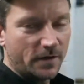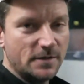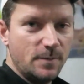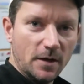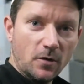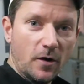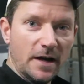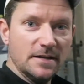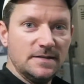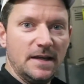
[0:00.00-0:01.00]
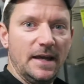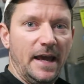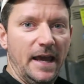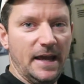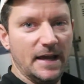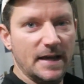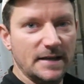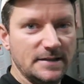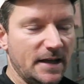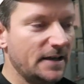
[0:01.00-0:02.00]
has been crazy
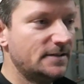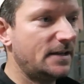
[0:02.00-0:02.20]
and it's